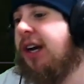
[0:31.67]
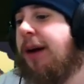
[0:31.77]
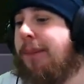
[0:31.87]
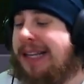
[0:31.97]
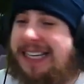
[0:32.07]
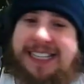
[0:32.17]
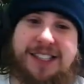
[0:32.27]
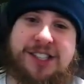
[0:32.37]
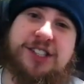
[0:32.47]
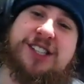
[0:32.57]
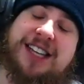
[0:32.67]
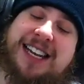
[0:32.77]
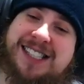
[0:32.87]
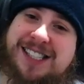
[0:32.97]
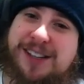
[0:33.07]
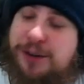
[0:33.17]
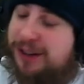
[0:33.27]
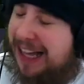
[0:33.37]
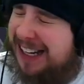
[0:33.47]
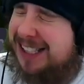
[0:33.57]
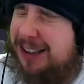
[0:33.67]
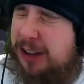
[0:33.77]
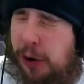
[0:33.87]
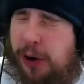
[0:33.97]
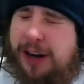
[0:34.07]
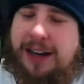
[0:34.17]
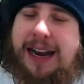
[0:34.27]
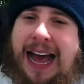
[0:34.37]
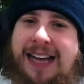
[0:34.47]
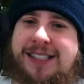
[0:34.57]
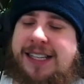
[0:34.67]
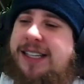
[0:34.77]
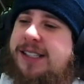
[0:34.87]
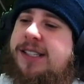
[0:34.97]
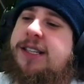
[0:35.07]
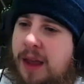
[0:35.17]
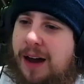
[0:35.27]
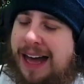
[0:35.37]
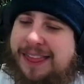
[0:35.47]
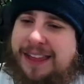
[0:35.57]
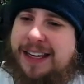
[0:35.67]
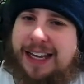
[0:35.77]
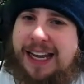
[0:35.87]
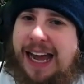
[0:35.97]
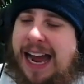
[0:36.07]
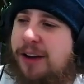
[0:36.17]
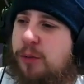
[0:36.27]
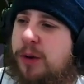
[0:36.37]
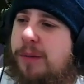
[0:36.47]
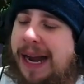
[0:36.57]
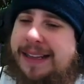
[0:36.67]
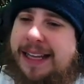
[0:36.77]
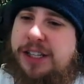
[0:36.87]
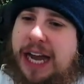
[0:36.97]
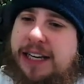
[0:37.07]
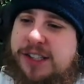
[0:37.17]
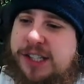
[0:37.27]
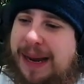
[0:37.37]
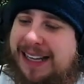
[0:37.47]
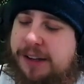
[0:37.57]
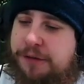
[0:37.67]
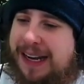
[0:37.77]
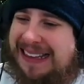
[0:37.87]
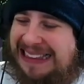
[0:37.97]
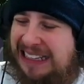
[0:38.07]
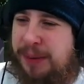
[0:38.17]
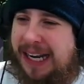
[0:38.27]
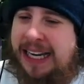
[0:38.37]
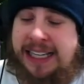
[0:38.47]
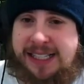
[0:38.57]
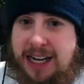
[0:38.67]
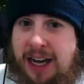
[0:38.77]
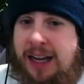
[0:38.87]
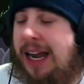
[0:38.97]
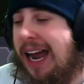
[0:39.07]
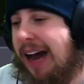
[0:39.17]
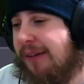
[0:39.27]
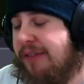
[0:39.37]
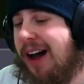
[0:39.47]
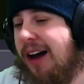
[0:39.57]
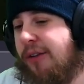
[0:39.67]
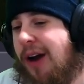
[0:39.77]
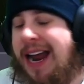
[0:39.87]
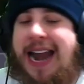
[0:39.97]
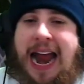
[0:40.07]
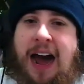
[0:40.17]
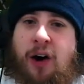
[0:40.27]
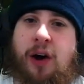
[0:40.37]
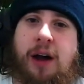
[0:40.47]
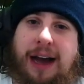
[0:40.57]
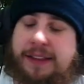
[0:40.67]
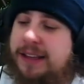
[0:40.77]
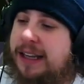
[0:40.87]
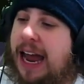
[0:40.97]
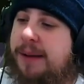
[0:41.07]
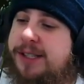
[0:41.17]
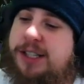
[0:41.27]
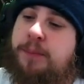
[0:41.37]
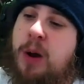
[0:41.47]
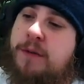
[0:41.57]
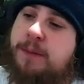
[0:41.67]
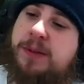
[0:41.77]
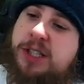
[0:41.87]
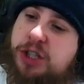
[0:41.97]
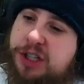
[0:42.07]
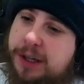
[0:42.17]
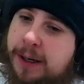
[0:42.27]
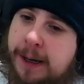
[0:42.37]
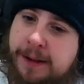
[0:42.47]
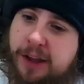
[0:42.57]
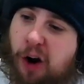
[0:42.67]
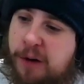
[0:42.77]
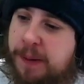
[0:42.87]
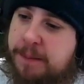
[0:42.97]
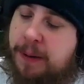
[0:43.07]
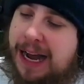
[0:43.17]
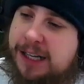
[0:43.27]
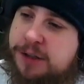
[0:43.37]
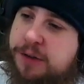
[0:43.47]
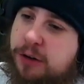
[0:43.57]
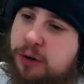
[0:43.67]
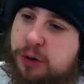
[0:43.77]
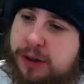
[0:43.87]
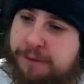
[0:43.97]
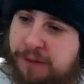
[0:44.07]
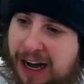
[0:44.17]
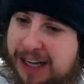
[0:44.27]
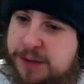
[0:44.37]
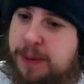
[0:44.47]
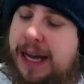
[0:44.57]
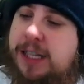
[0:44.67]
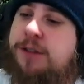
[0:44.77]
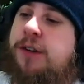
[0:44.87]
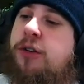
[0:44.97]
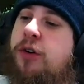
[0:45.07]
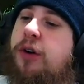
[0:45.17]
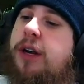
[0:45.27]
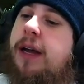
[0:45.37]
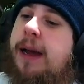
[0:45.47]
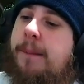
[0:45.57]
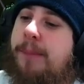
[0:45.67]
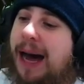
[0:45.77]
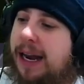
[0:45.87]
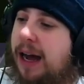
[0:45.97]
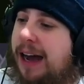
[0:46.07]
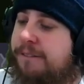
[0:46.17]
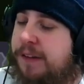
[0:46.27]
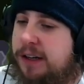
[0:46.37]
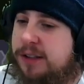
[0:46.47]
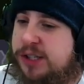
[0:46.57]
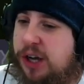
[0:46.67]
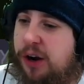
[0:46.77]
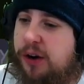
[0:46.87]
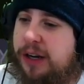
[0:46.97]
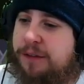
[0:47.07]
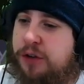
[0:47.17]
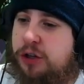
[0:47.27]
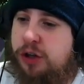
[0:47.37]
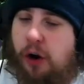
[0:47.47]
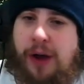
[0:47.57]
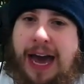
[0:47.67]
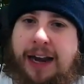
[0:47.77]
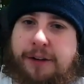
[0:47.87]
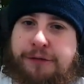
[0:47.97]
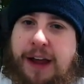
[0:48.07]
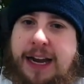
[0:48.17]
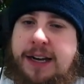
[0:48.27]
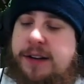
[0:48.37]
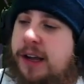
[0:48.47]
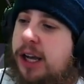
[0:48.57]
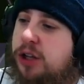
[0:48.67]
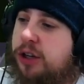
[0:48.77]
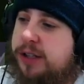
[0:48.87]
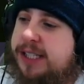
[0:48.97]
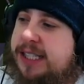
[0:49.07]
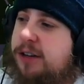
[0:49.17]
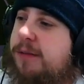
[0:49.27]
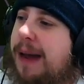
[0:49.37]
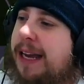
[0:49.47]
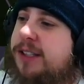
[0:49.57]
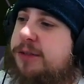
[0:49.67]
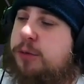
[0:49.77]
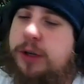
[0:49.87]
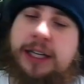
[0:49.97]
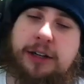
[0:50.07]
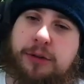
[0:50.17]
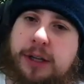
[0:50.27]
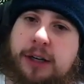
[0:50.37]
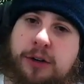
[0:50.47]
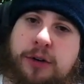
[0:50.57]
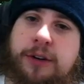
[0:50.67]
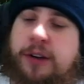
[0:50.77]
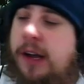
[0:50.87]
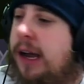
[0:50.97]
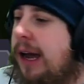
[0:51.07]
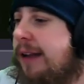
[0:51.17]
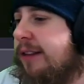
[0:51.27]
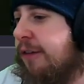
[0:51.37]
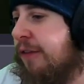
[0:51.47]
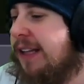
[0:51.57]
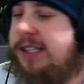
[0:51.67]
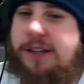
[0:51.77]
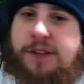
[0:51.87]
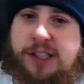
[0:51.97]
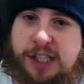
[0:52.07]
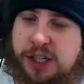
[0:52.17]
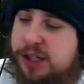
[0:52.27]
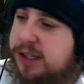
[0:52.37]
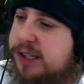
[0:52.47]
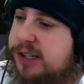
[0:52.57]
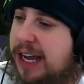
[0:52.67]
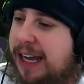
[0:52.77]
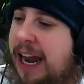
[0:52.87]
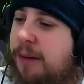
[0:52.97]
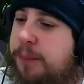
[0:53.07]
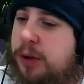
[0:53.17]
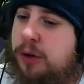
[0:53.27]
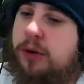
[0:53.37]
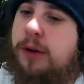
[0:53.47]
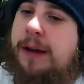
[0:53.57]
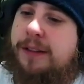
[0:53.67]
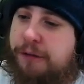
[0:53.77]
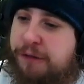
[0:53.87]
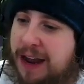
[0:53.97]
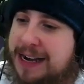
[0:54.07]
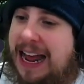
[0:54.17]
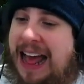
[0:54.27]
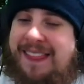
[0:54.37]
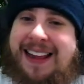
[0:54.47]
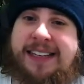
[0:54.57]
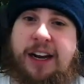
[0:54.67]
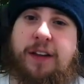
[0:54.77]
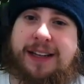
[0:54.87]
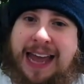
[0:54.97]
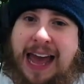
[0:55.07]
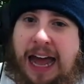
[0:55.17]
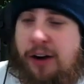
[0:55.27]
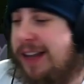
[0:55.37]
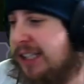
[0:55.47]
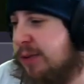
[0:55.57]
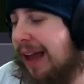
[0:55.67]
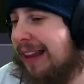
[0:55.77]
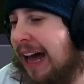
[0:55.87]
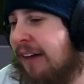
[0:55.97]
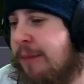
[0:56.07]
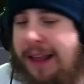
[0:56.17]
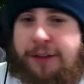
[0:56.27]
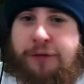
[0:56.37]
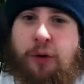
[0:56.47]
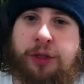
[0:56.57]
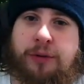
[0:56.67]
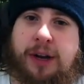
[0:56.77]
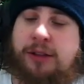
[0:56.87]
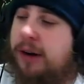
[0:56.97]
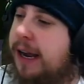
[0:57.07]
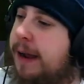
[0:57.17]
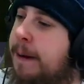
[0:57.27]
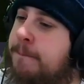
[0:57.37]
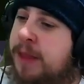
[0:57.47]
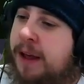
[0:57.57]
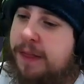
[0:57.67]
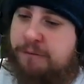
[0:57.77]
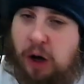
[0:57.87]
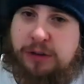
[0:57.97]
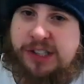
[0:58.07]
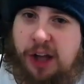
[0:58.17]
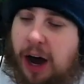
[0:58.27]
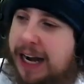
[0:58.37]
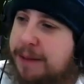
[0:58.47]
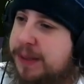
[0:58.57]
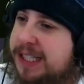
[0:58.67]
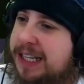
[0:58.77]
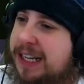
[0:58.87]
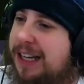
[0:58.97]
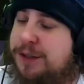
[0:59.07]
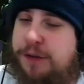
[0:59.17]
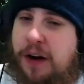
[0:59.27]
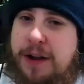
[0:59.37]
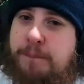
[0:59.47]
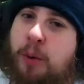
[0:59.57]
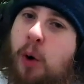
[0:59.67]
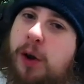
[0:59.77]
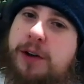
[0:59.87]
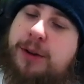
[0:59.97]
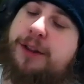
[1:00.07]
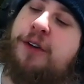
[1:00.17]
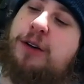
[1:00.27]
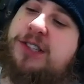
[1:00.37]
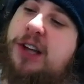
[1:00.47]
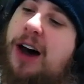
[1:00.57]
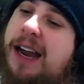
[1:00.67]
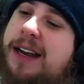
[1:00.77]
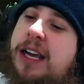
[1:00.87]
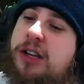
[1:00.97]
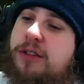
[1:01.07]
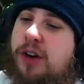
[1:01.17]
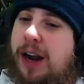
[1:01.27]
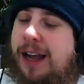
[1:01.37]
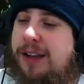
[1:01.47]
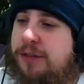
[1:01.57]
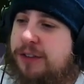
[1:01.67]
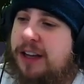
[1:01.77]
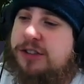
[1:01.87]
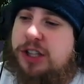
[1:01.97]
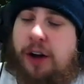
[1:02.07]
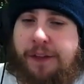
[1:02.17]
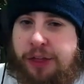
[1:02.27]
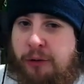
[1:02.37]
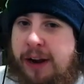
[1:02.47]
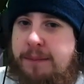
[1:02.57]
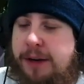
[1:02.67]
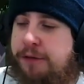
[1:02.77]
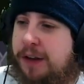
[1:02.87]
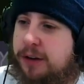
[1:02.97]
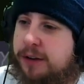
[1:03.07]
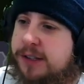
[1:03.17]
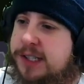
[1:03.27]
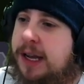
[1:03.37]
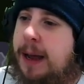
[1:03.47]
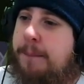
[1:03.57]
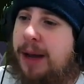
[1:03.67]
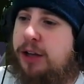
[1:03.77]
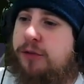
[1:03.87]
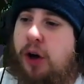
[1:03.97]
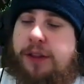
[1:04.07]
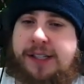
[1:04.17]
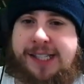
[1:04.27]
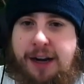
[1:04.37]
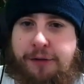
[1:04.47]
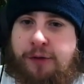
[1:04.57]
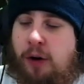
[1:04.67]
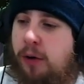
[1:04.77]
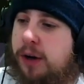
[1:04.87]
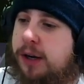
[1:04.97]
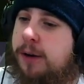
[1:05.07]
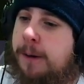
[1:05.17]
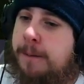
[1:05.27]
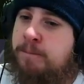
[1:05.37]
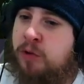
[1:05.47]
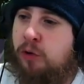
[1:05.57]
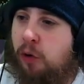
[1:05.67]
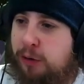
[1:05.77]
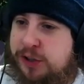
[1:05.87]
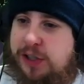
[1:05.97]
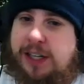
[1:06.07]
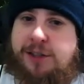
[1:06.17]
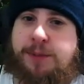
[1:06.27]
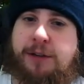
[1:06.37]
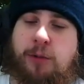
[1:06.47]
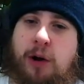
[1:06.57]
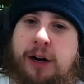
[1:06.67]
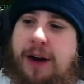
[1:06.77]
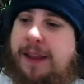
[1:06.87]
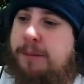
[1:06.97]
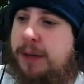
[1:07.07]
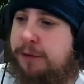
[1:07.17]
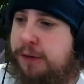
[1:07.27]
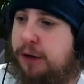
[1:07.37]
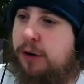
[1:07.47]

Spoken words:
Please just let us learn it as is. I think EA will make their changes to make it defending a little bit easier. However, right now, I think the game is in the perfect position. The OP players feel good. The fast players feel good. But I feel as though if you know how to defend, you could still make some really good defensive decisions that can help you defend and then get on the counter. And that's what I love about the 4-3-3. The false 9 in particular. It's very important with the false 9. You've essentially got the 3 midfielders, but you've got the center forward who also does a bit of work around the midfield.